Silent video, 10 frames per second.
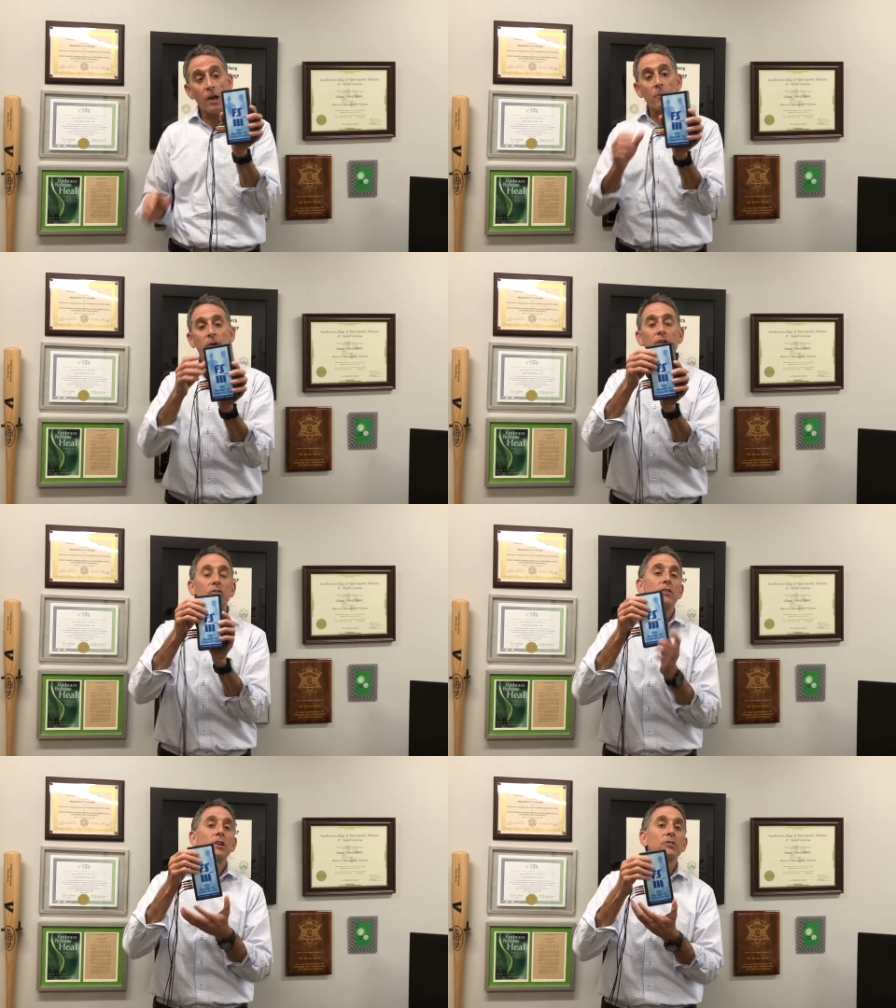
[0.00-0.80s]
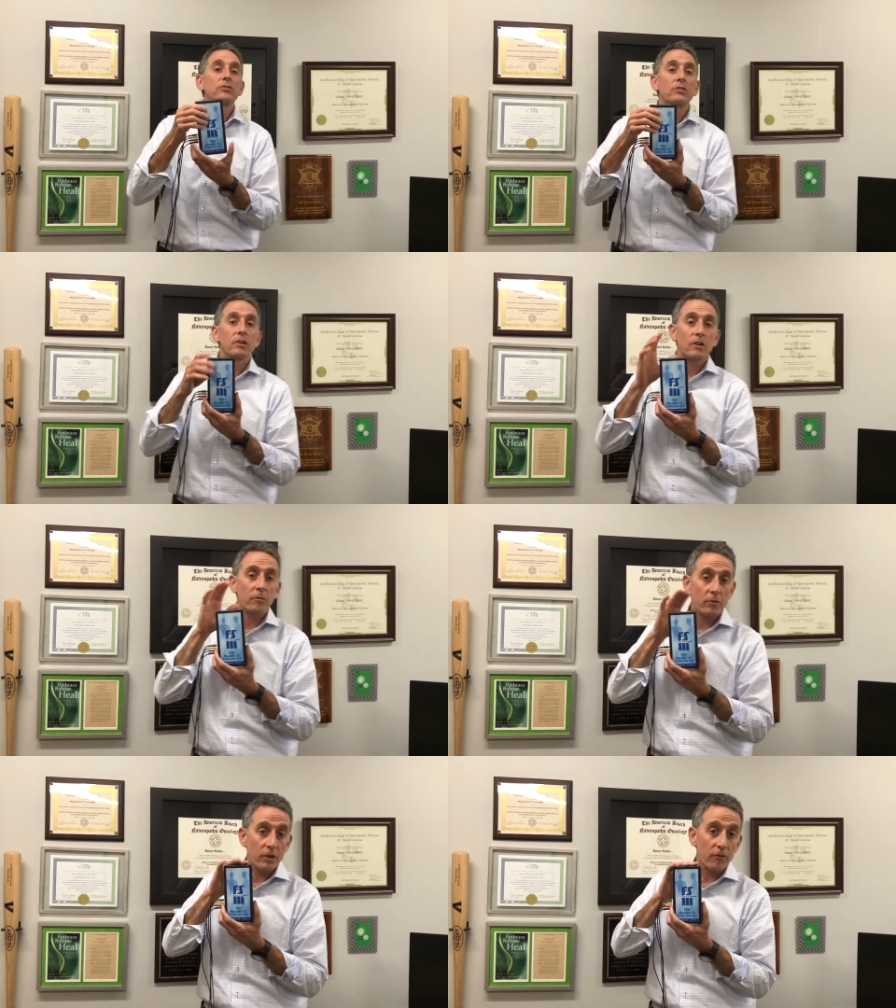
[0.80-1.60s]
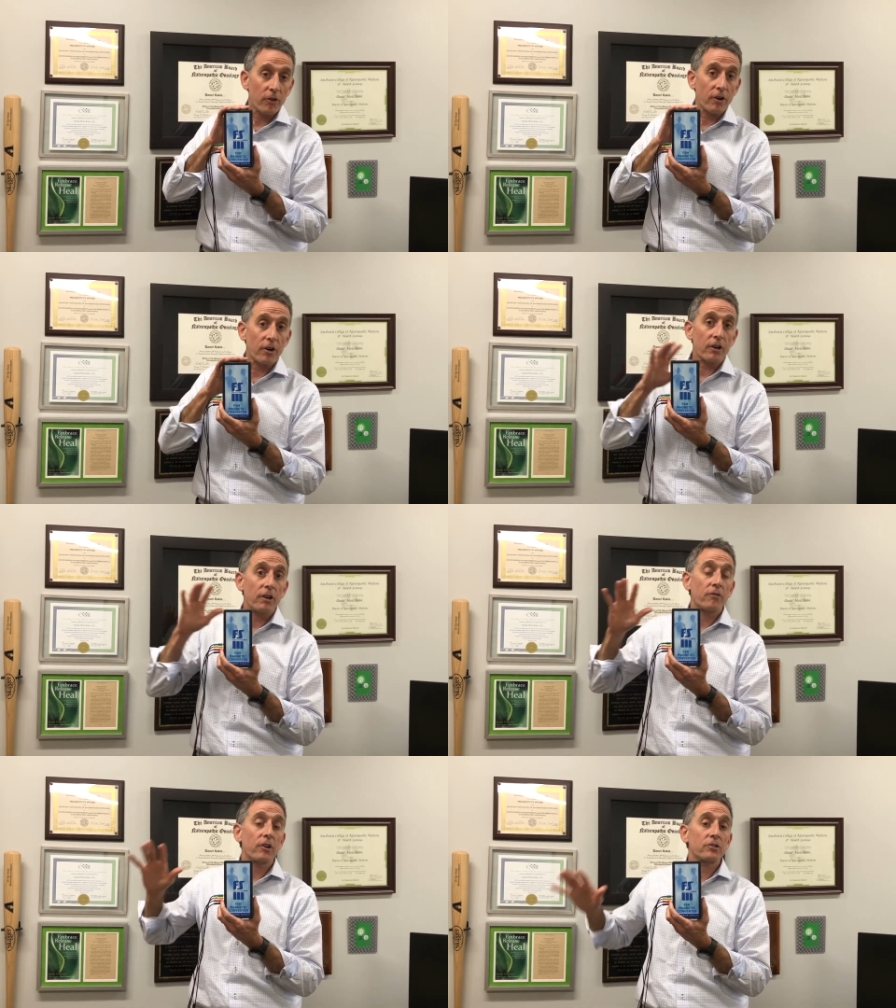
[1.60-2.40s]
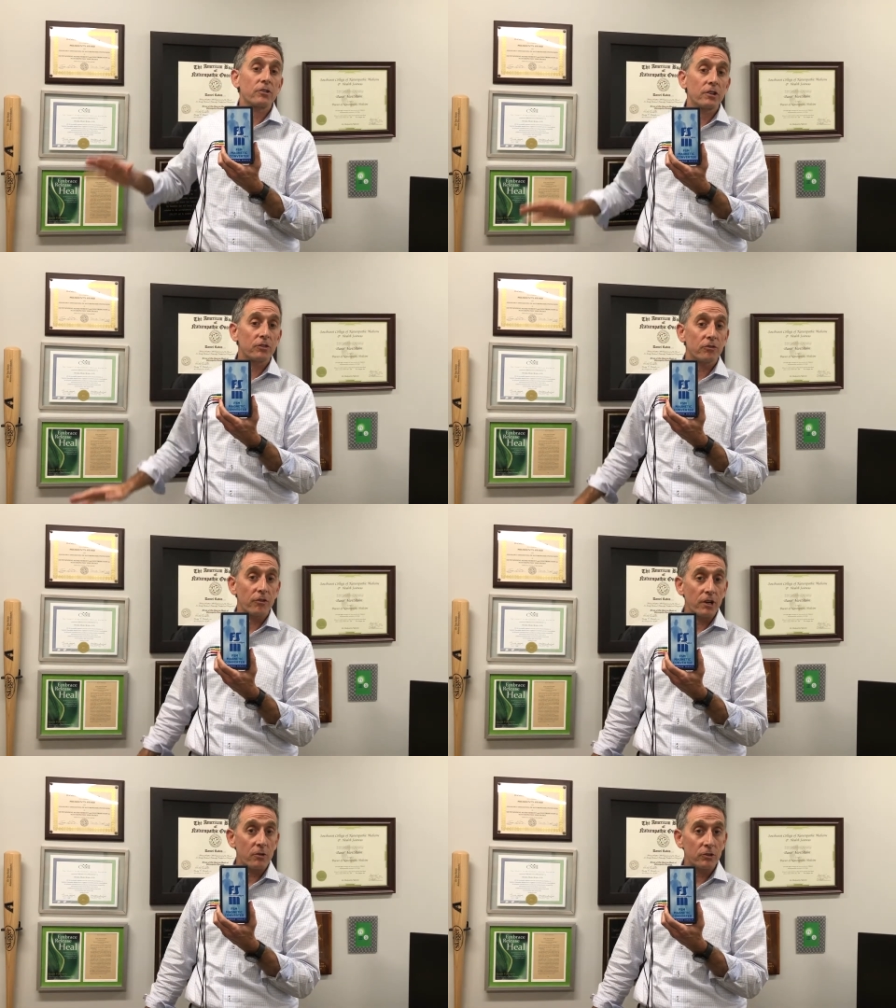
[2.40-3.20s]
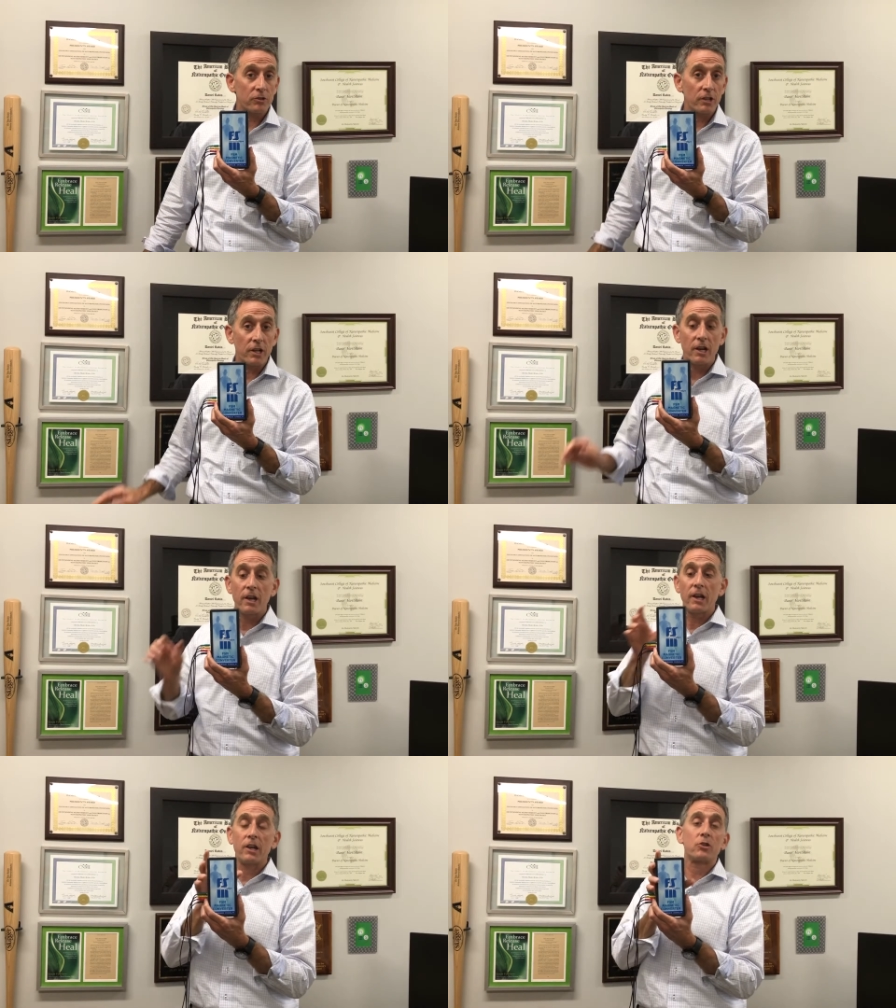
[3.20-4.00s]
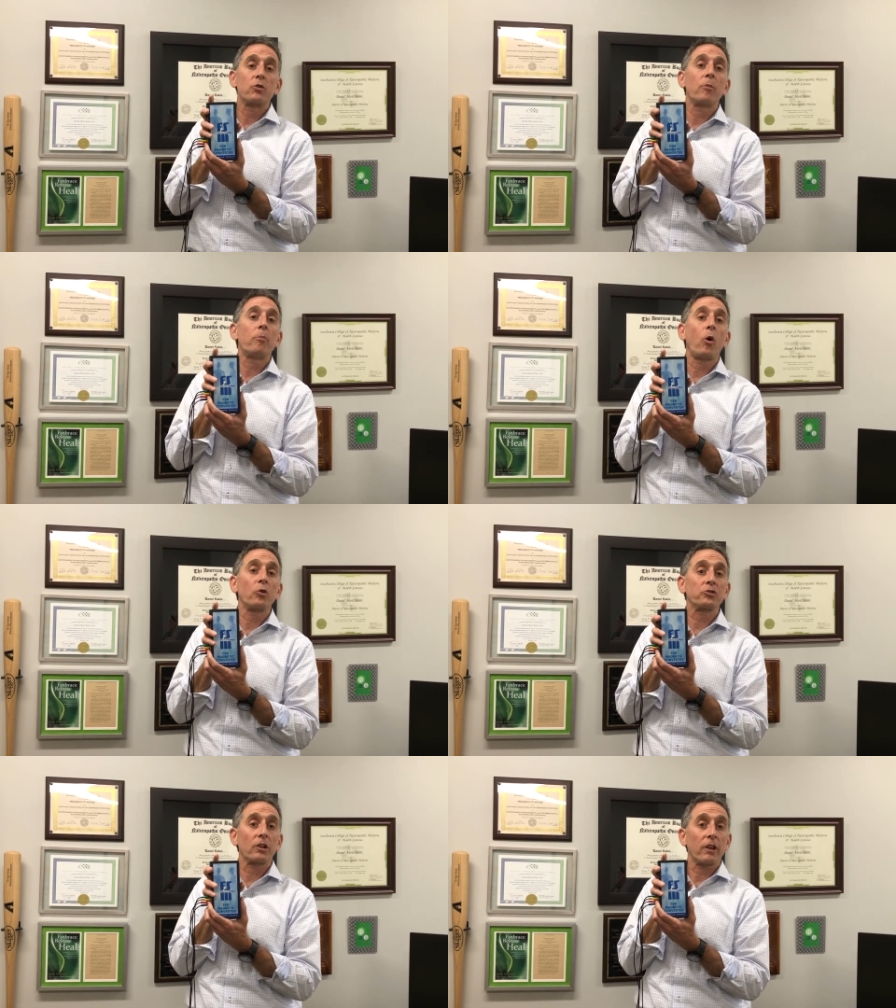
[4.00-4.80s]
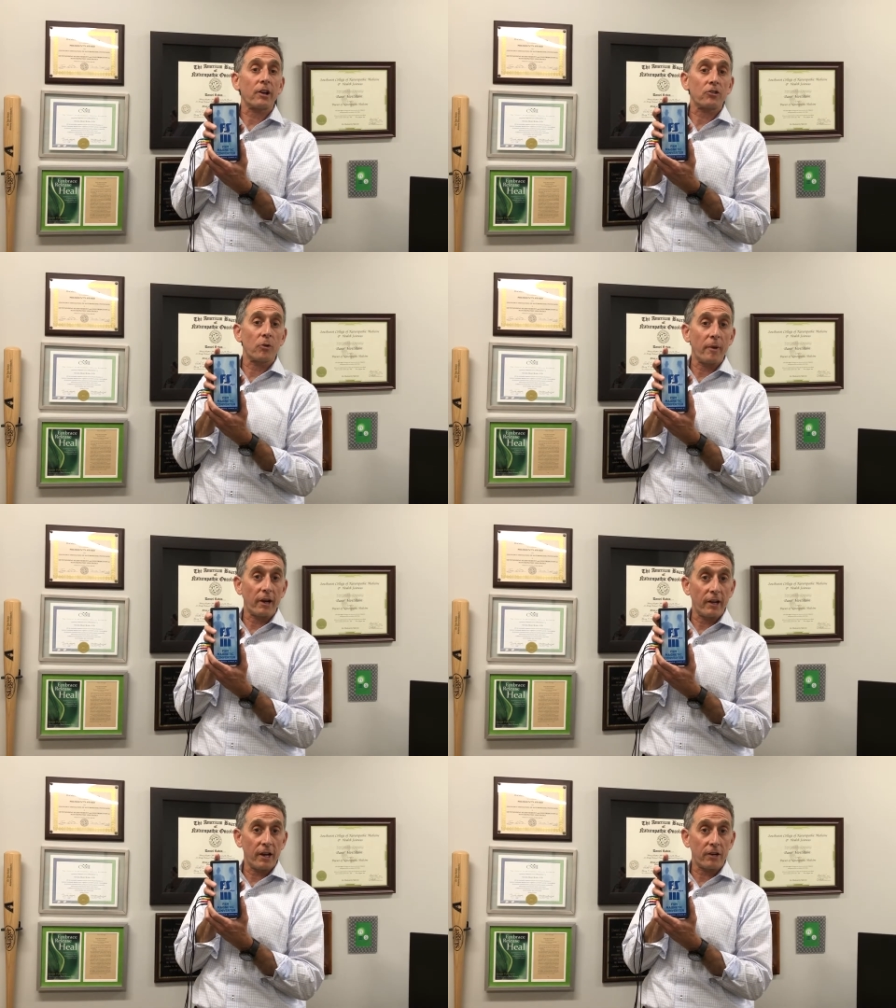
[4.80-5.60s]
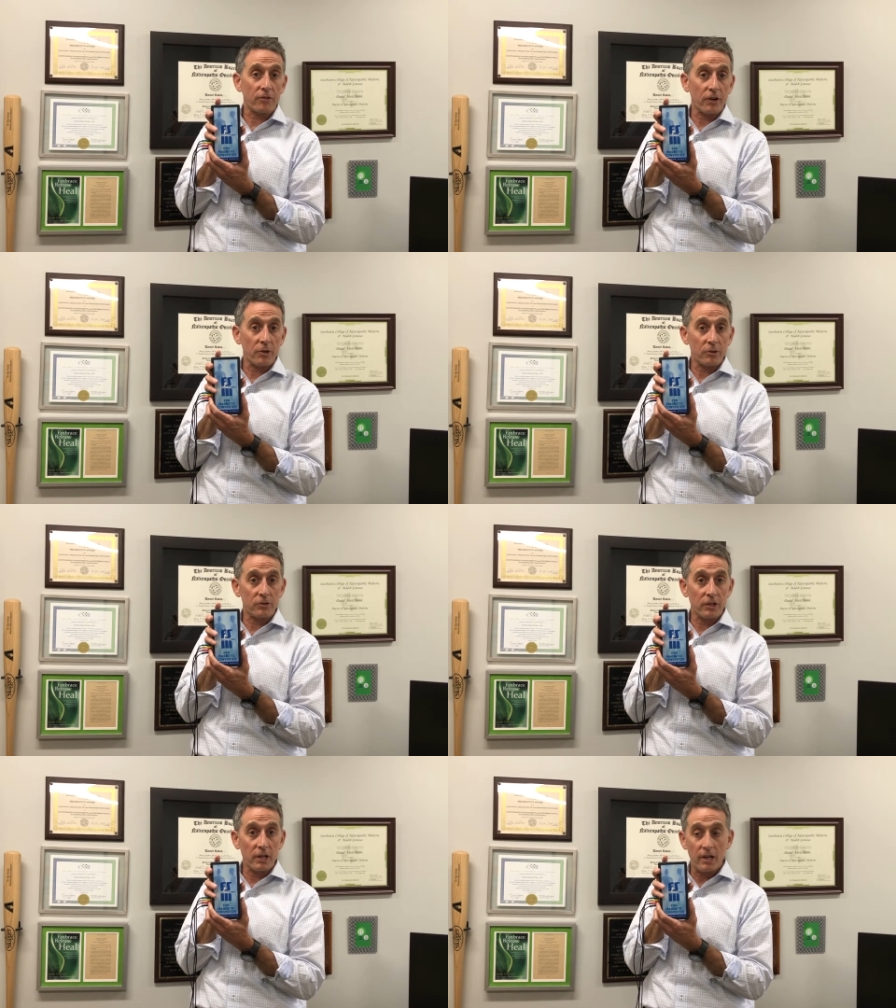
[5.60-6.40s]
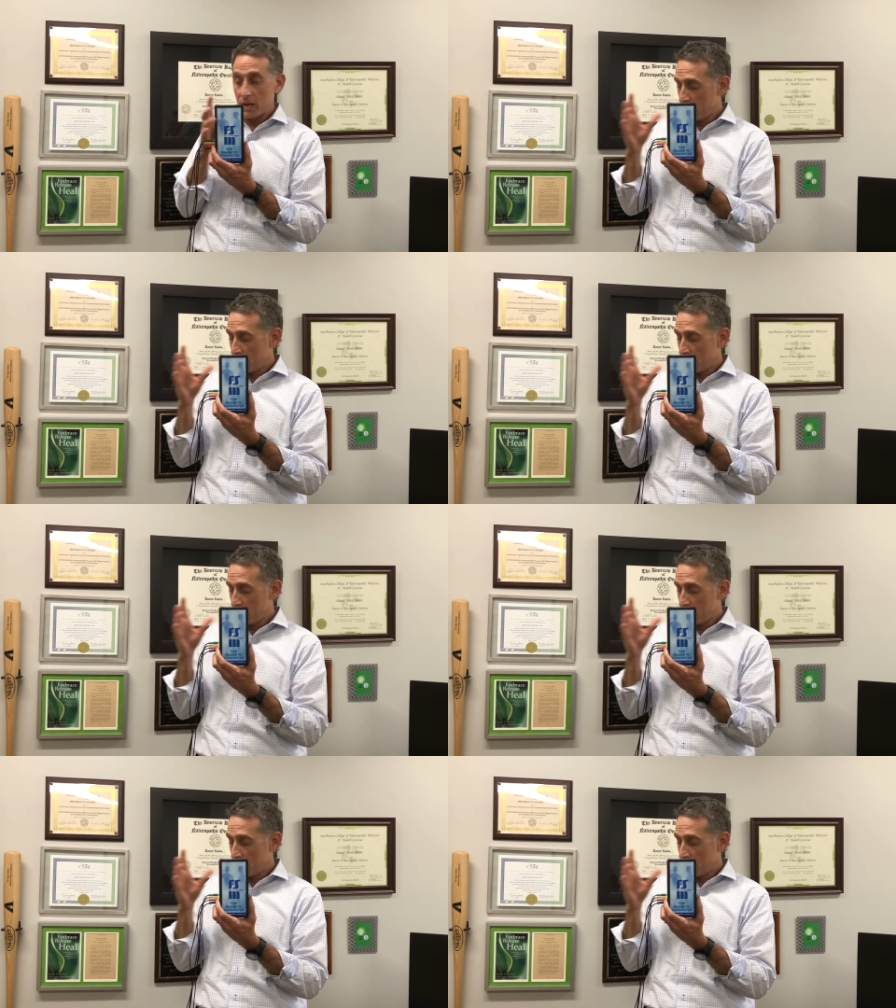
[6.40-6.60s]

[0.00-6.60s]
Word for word: Because this converter converts this frequency into a pulsed electromagnetic frequency,